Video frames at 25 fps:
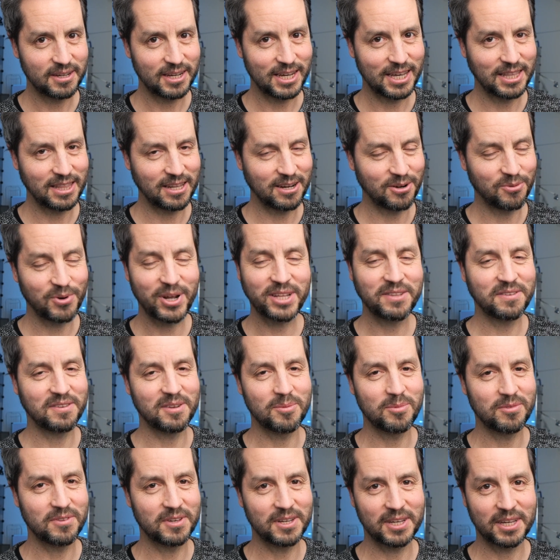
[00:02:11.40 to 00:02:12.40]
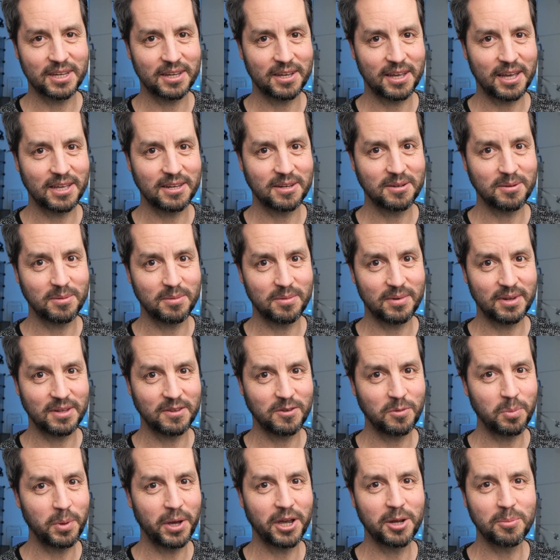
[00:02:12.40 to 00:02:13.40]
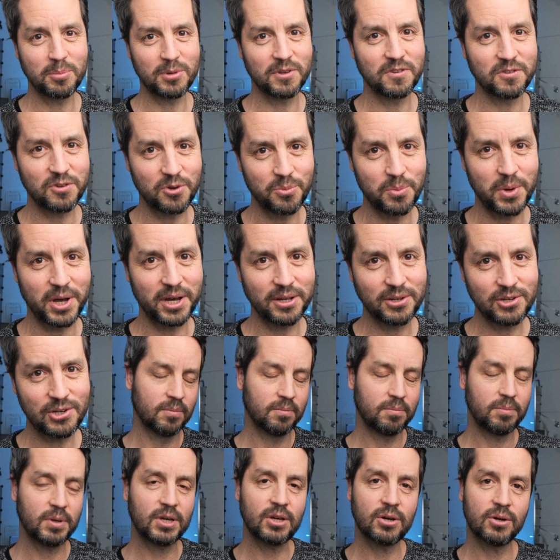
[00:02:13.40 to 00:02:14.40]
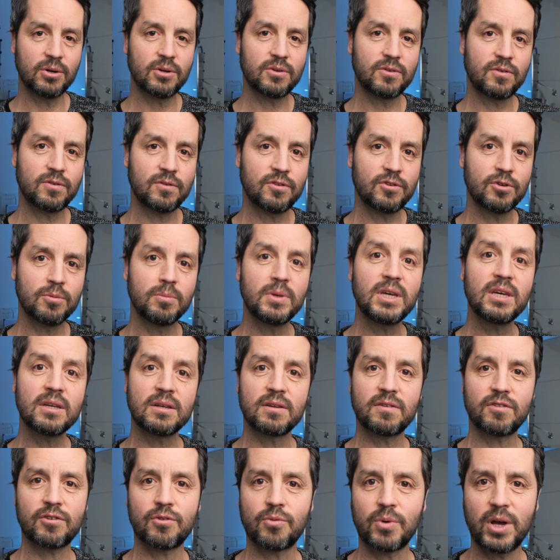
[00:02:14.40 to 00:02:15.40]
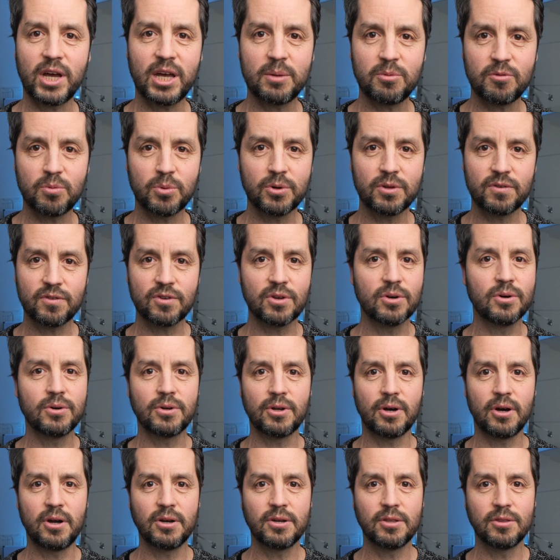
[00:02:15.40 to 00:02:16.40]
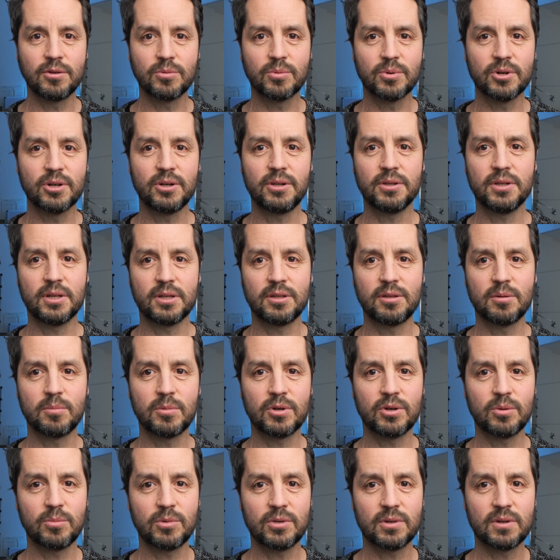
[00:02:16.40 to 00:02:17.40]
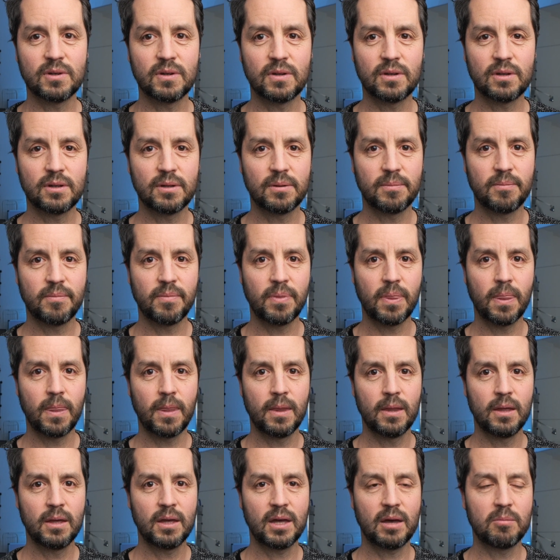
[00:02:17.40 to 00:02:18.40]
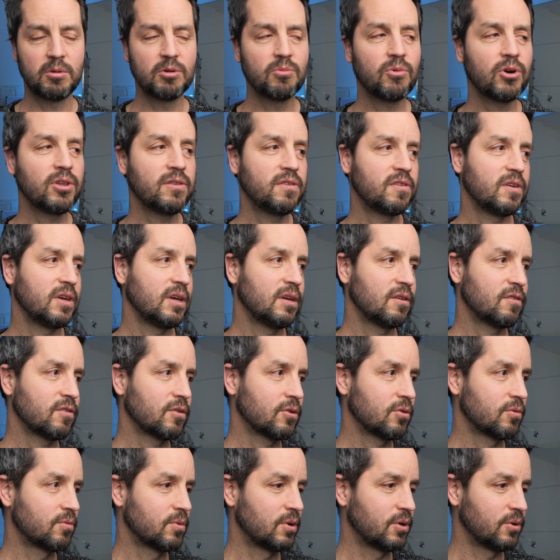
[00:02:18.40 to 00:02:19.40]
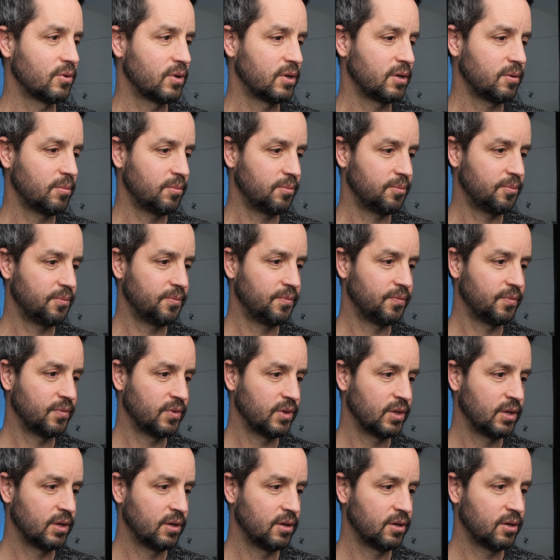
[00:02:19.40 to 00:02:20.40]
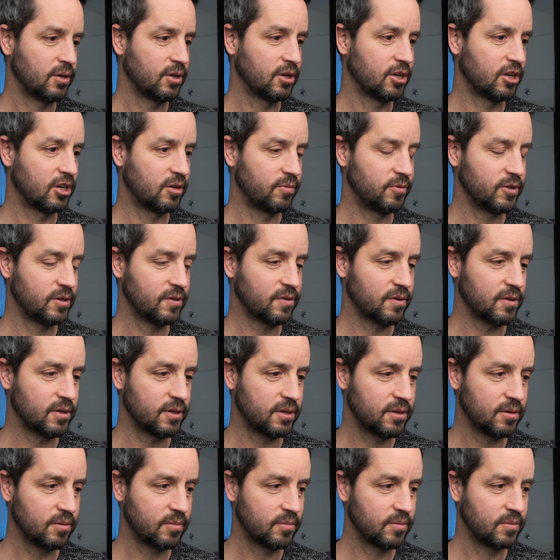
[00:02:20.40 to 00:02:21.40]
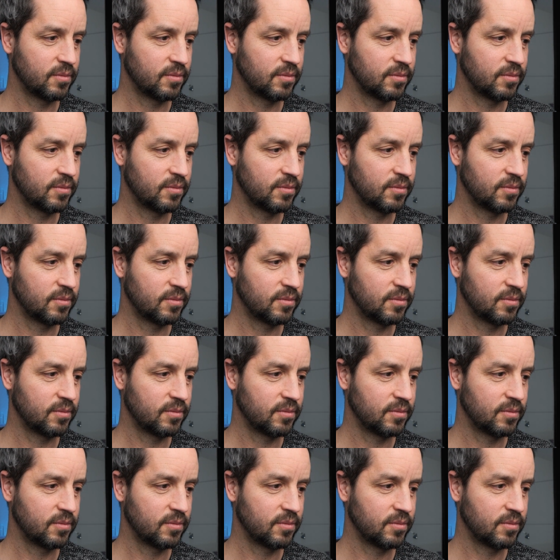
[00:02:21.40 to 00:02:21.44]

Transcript: then I read something, and it inspired me so much, because to me it describes what is going on in the world at the moment. I mean, one thing is Corona, obviously,